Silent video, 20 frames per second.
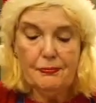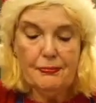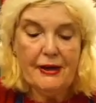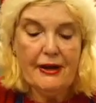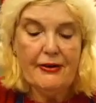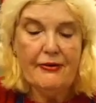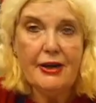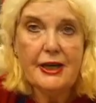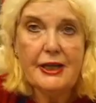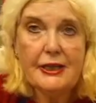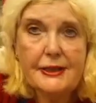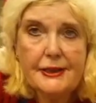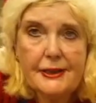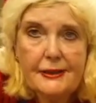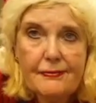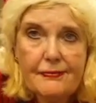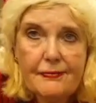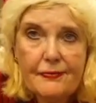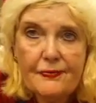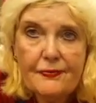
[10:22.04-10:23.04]

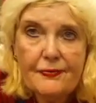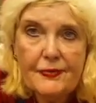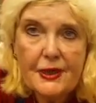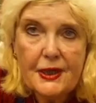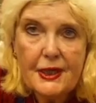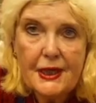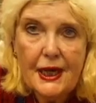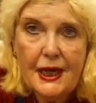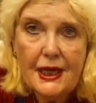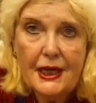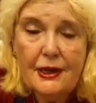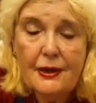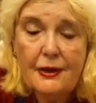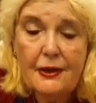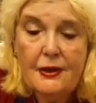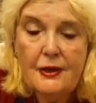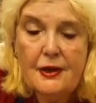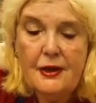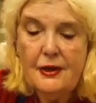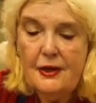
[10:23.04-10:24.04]
berries, okay,
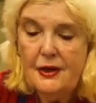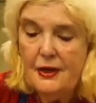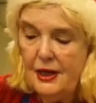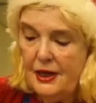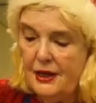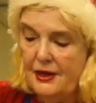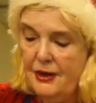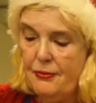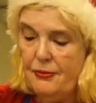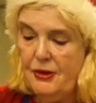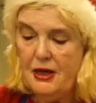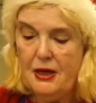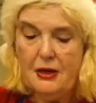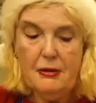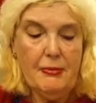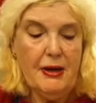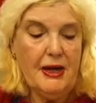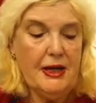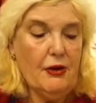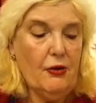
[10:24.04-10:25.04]
and then we're going
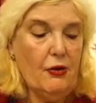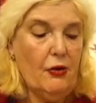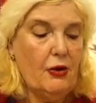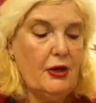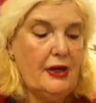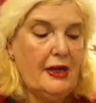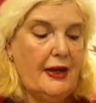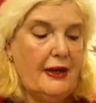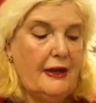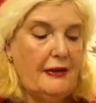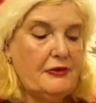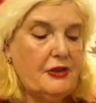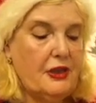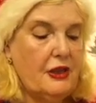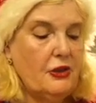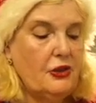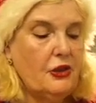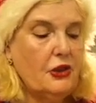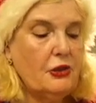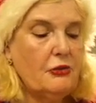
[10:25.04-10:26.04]
to make the holly leaves.
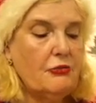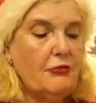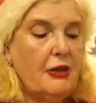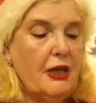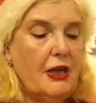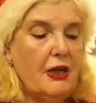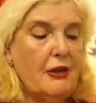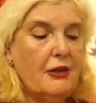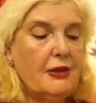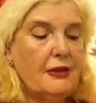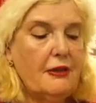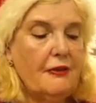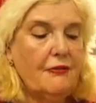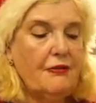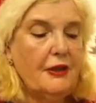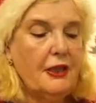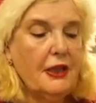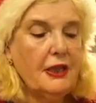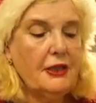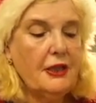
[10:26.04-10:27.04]
And I just realised I
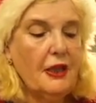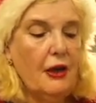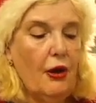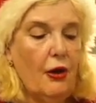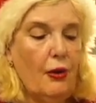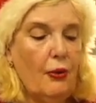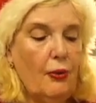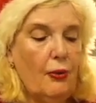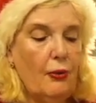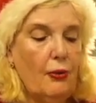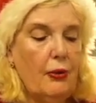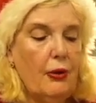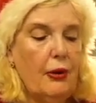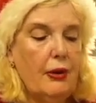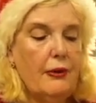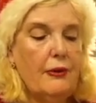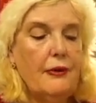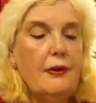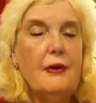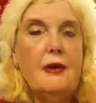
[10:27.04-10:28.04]
think there's a
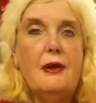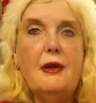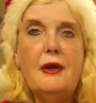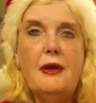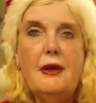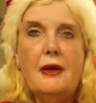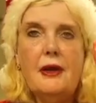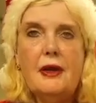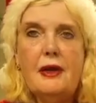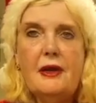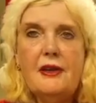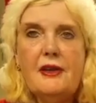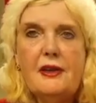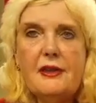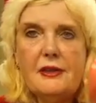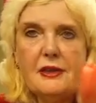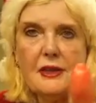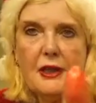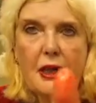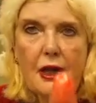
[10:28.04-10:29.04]
hole in
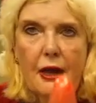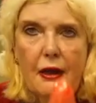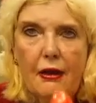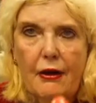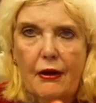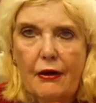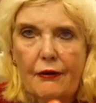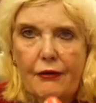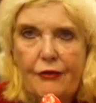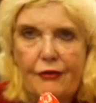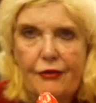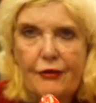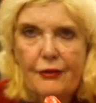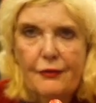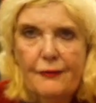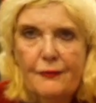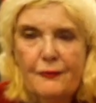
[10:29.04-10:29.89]
this glove